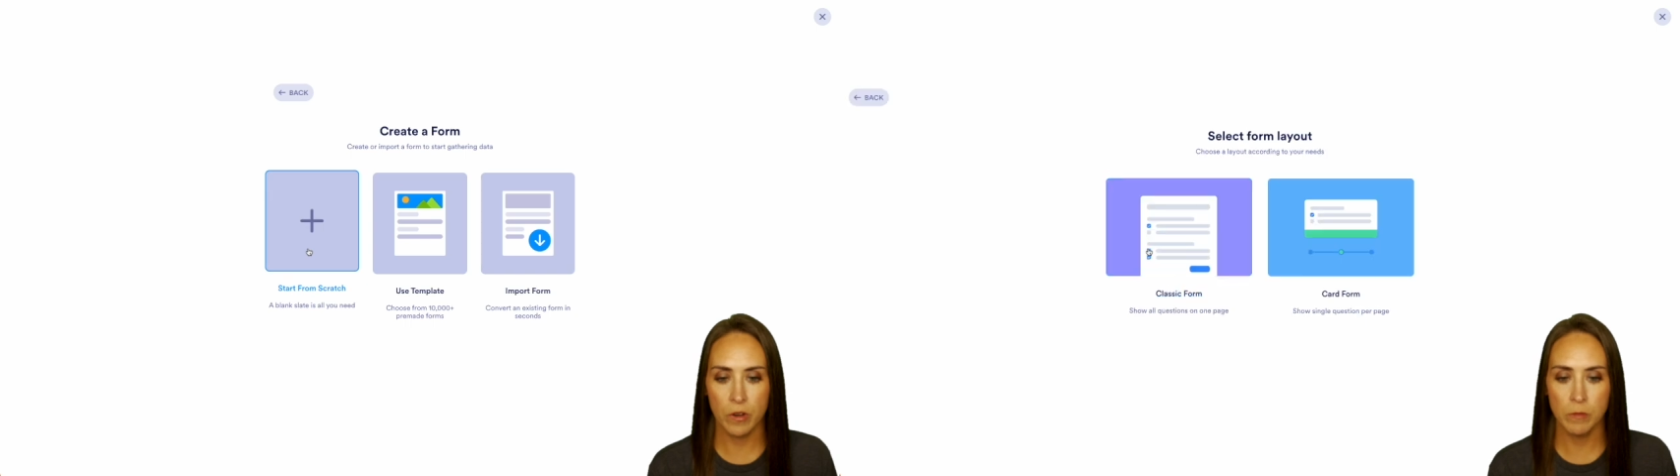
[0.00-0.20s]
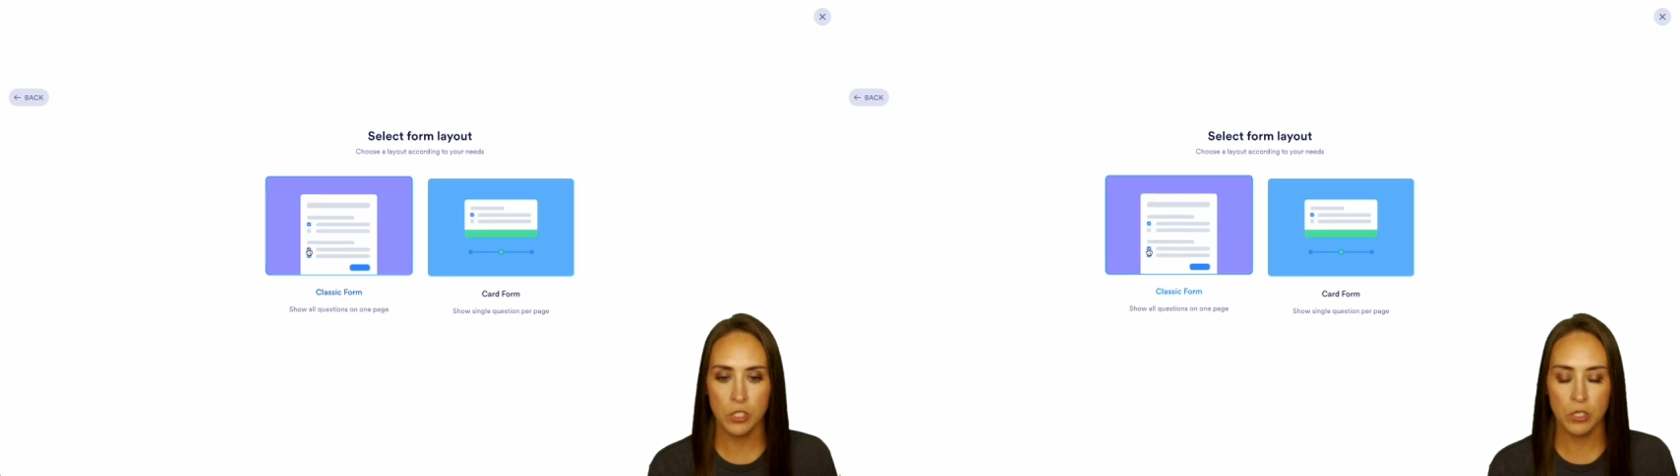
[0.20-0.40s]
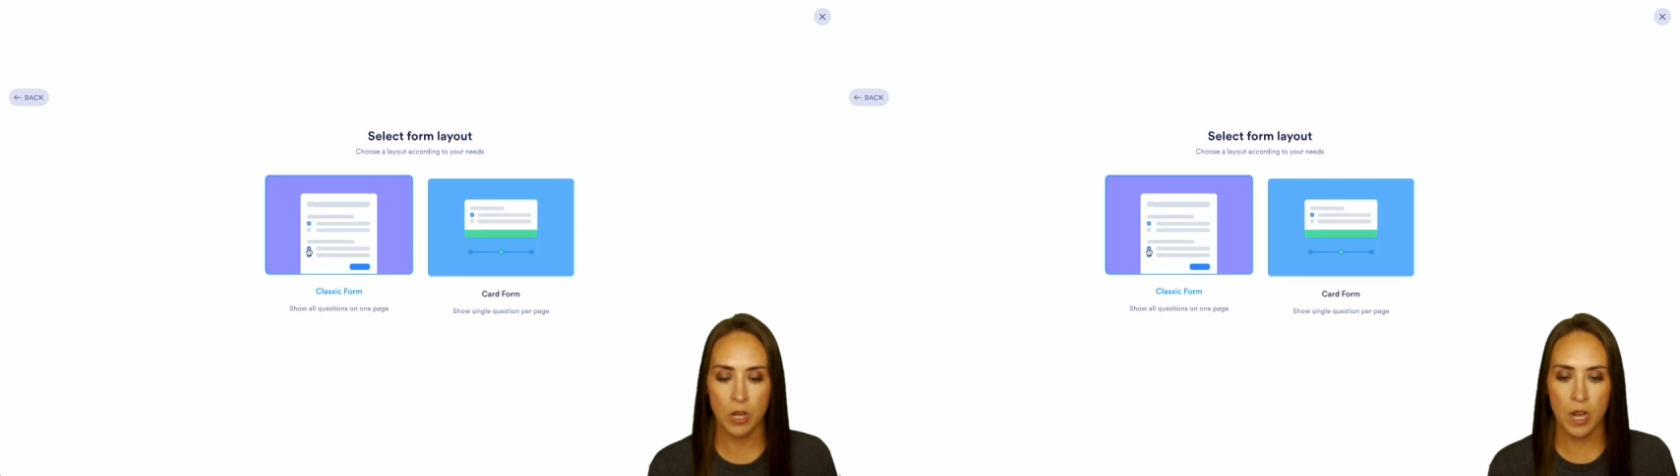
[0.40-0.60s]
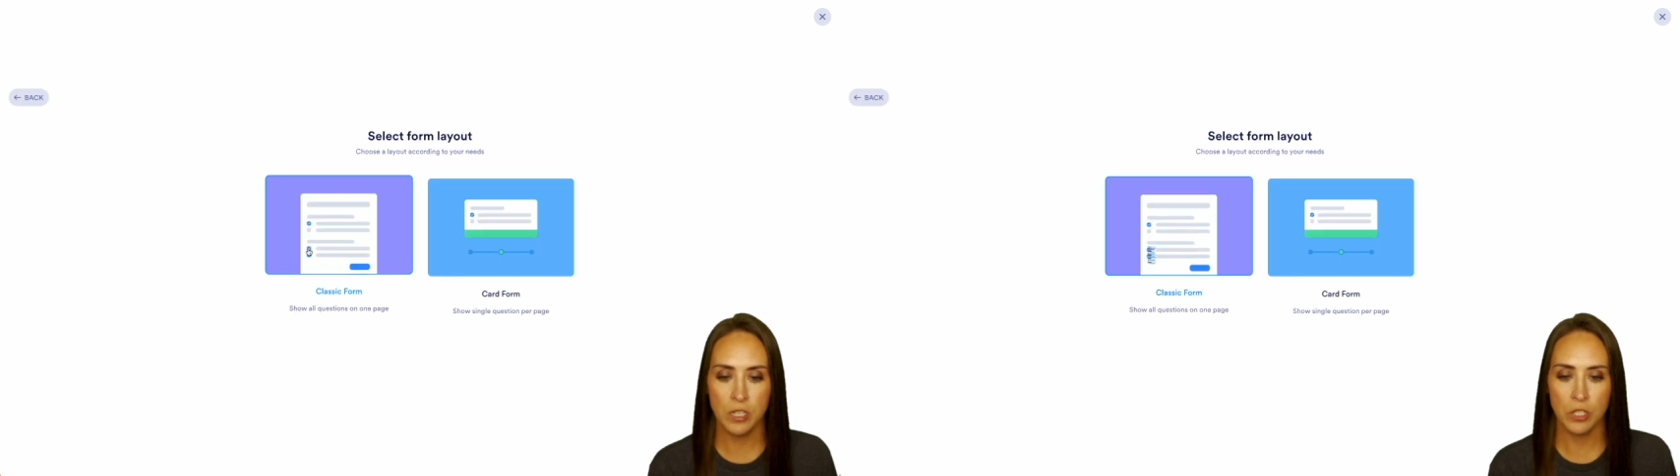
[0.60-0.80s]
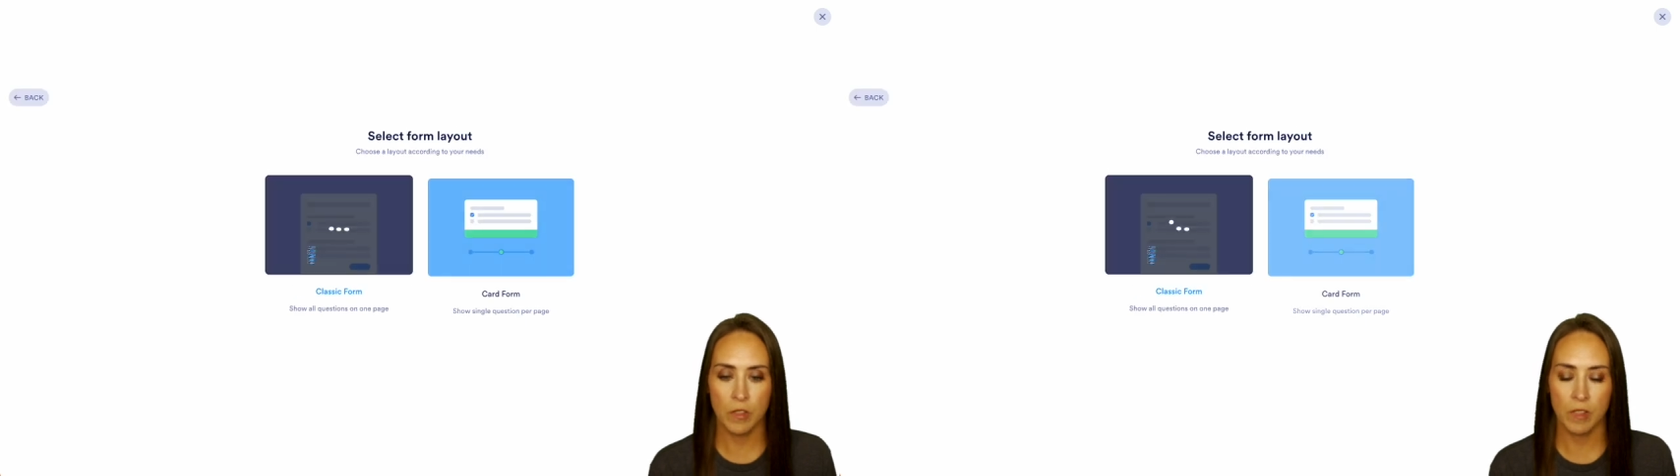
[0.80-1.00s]
from
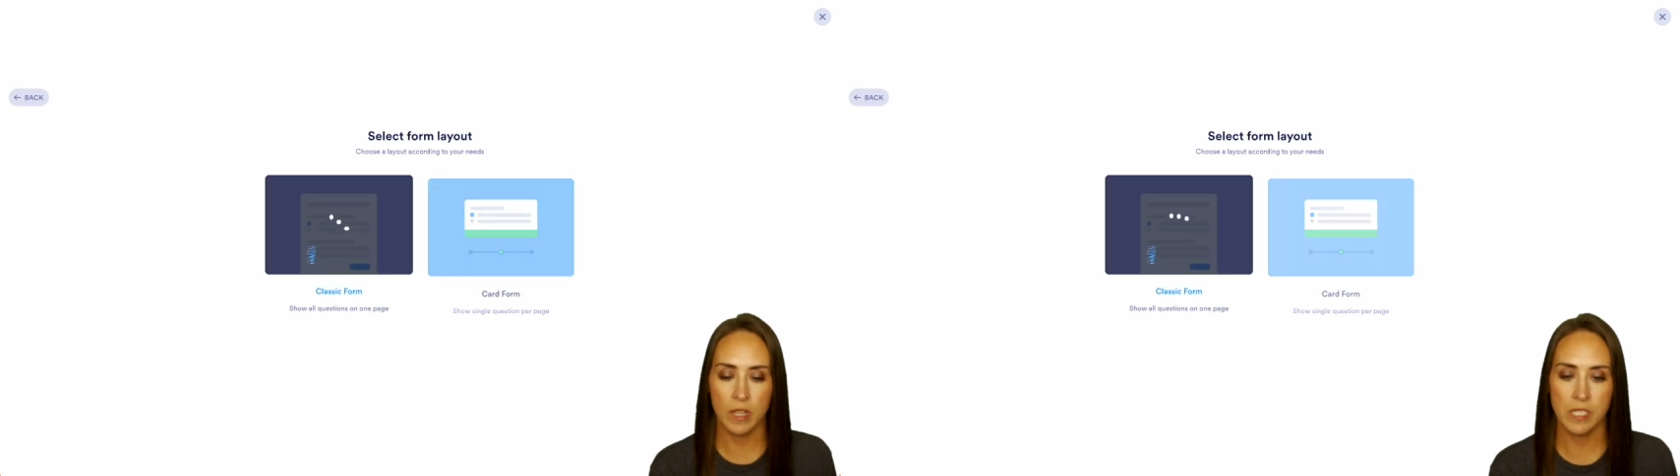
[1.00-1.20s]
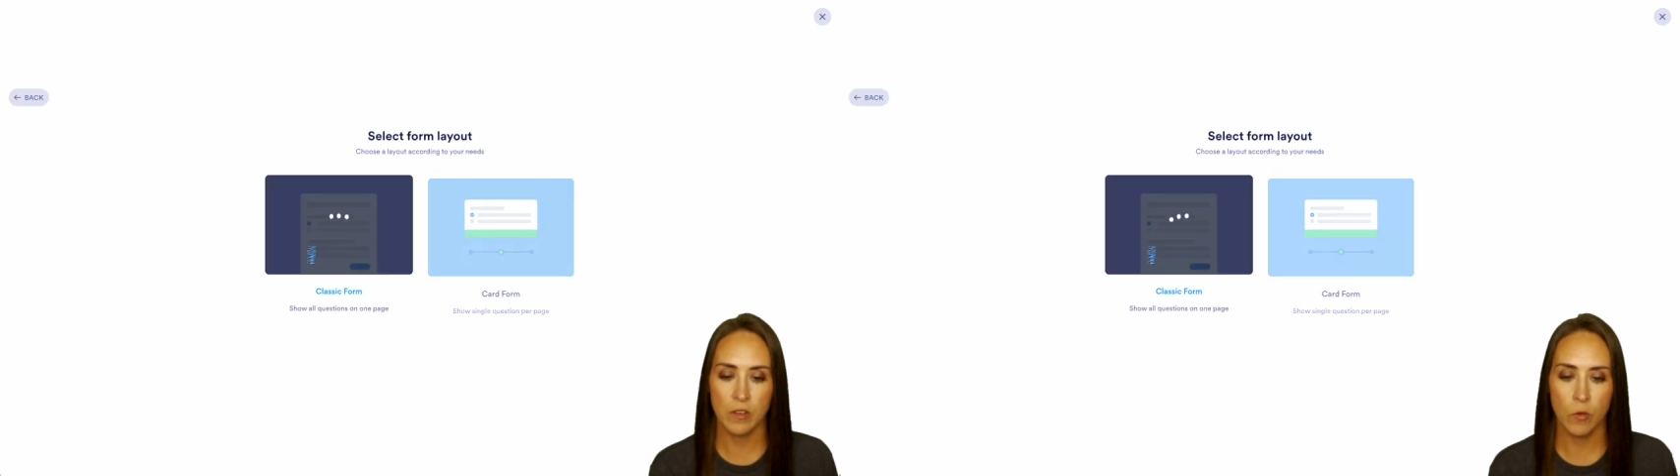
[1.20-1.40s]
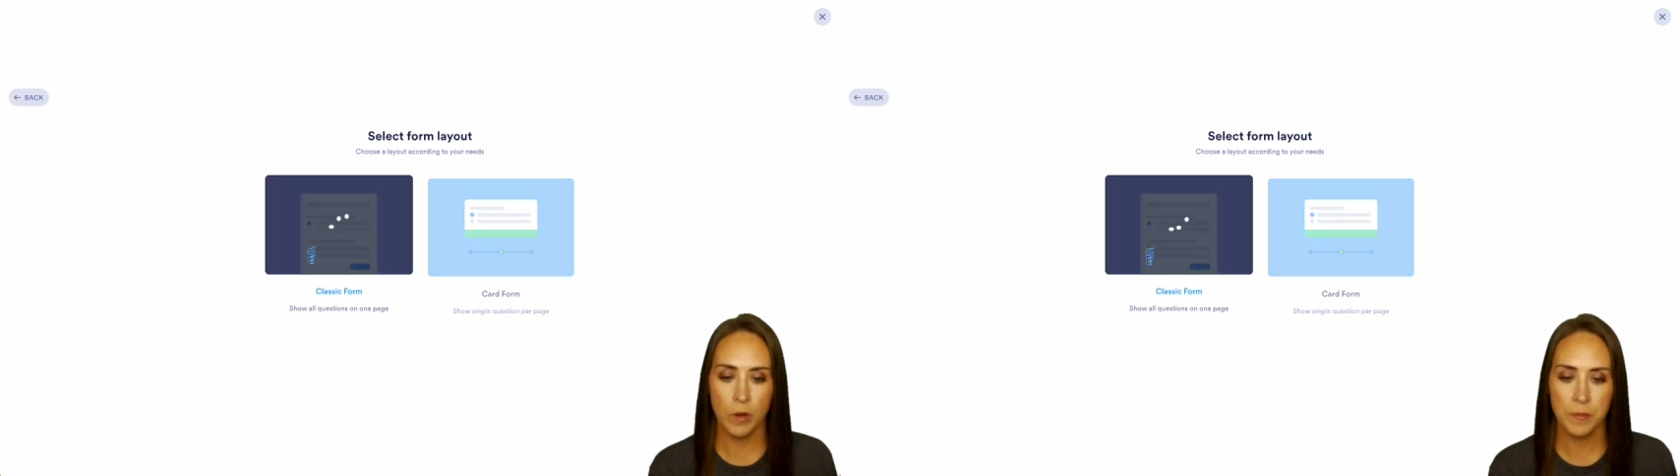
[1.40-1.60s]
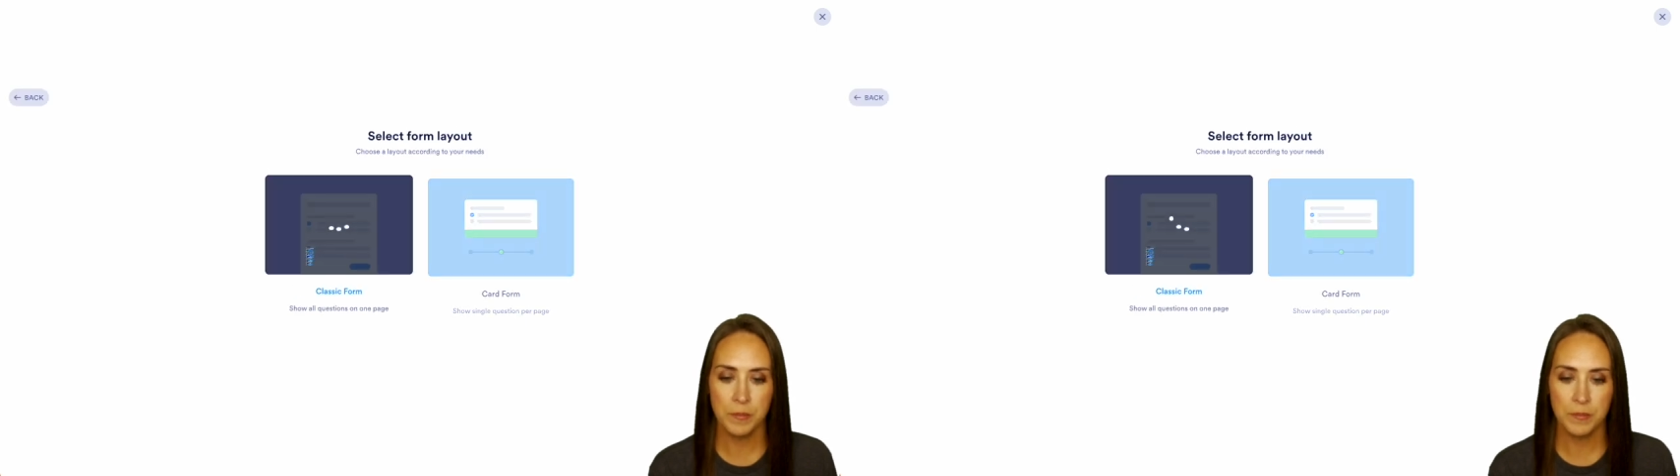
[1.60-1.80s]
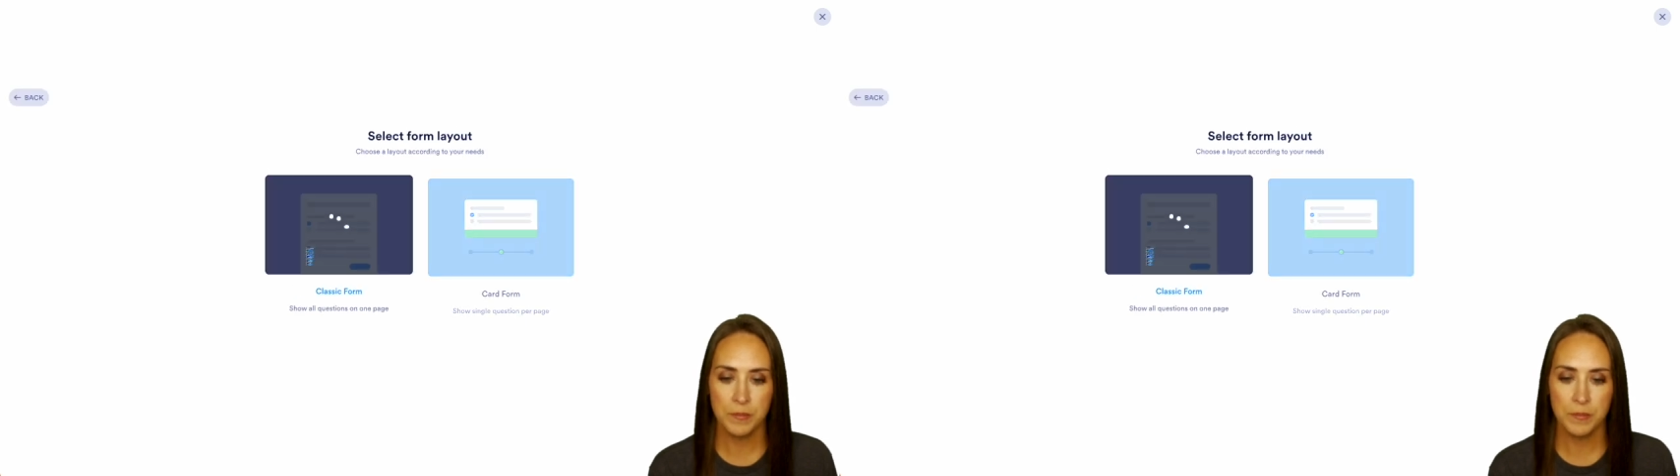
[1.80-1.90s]
scratch on the classic form